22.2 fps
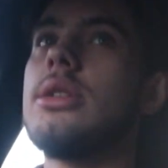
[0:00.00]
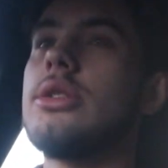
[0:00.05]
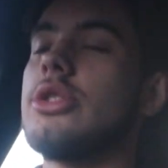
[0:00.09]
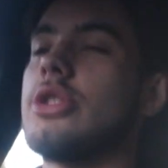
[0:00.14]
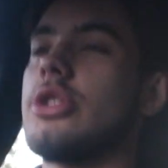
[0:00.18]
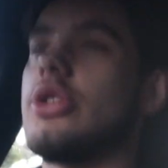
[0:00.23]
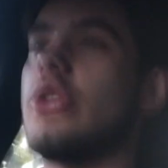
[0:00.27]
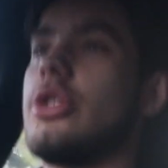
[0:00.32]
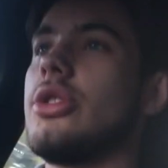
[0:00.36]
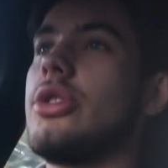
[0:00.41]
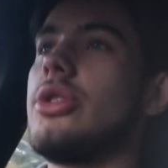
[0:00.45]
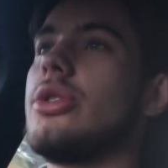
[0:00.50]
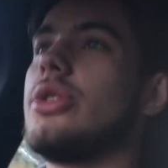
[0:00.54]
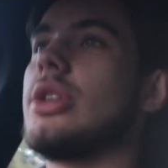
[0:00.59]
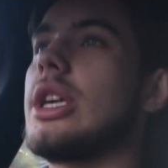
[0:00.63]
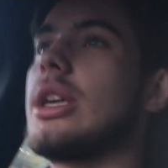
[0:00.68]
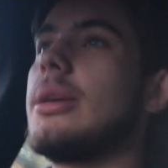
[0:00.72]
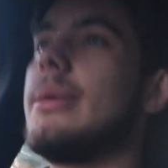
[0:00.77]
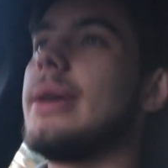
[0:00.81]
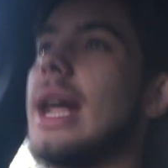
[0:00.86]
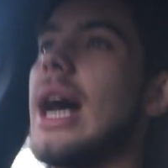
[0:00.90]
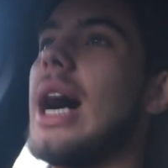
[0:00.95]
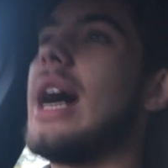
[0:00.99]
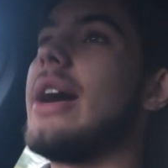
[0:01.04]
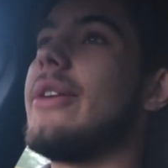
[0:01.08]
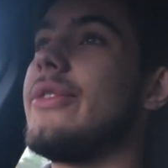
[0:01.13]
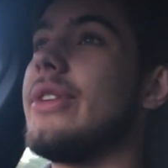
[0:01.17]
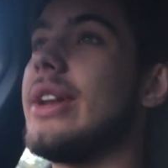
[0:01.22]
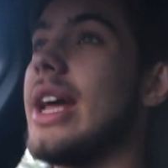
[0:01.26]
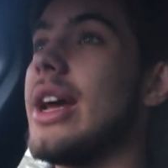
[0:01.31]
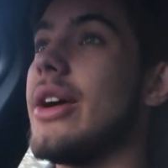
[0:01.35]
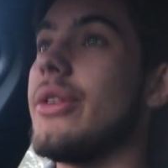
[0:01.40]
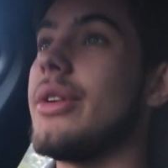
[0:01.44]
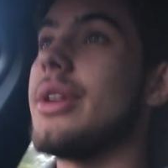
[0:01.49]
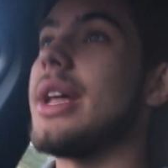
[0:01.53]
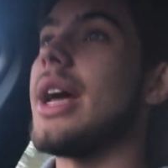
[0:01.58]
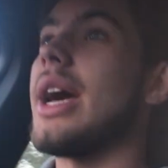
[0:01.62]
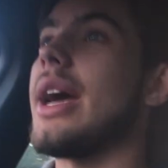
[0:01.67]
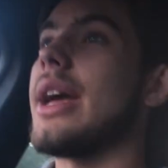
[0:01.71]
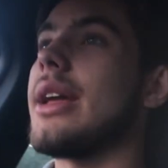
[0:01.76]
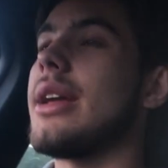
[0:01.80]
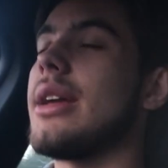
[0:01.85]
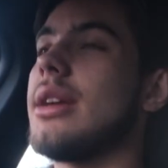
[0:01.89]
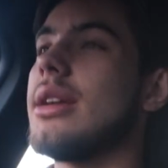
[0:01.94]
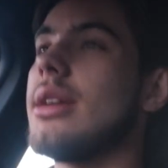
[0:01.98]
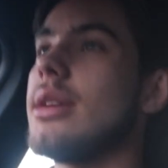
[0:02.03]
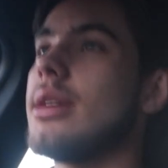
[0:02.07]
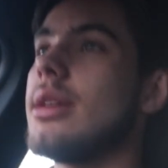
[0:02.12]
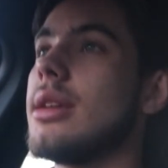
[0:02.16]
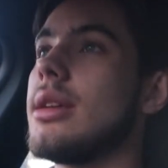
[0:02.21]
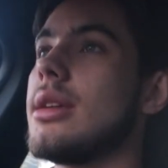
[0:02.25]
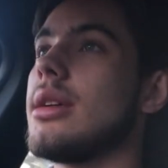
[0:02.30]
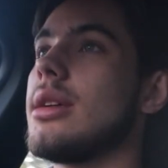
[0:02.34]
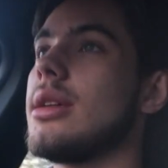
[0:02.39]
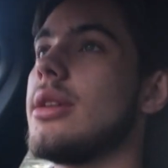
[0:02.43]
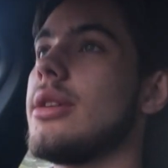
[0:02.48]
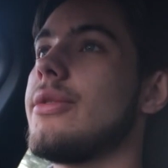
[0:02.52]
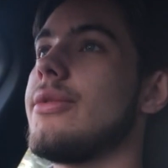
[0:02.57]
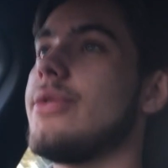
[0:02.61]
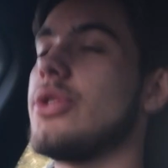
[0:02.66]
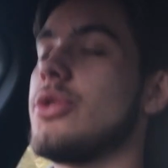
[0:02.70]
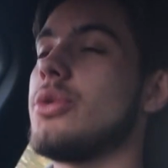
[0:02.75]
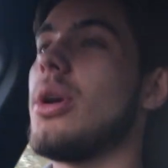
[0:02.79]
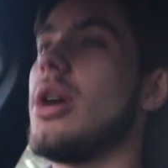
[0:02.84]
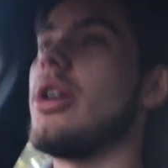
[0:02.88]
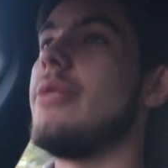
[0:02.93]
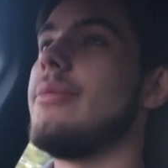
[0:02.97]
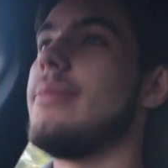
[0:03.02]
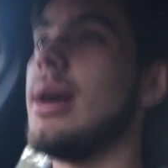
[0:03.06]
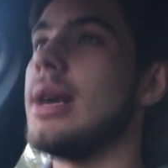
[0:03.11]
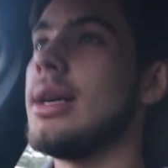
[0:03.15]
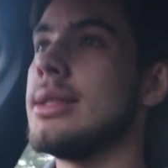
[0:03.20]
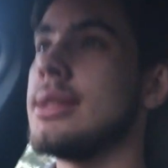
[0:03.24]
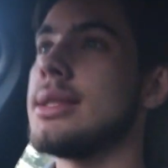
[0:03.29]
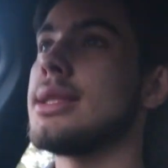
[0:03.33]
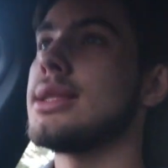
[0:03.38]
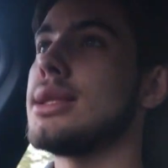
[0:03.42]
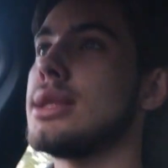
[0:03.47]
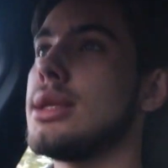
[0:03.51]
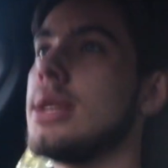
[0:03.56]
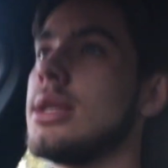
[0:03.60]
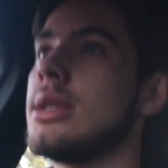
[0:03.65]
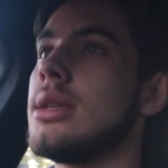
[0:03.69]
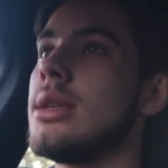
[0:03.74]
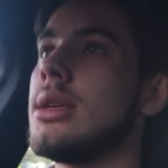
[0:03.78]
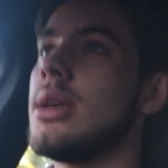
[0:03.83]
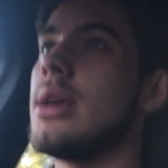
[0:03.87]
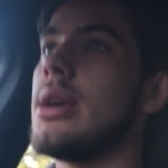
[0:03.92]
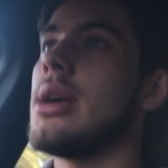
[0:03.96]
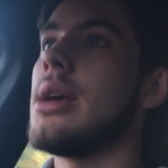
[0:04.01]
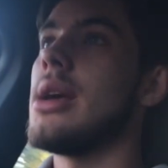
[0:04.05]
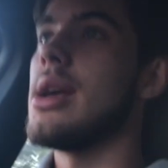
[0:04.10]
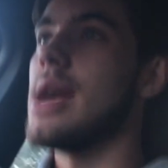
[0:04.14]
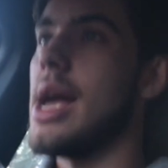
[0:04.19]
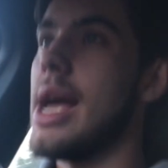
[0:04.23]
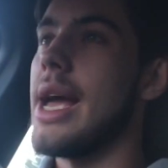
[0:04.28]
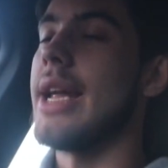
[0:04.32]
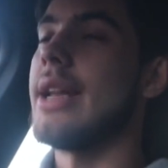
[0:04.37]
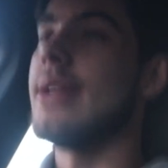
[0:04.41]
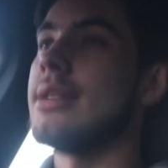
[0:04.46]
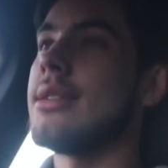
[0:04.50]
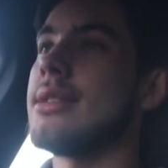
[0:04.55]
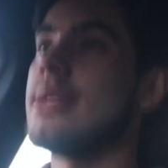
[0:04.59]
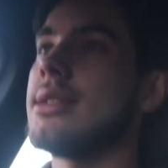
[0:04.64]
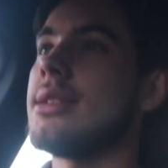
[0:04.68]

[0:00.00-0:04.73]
to commit half an hour a day for 12 months. And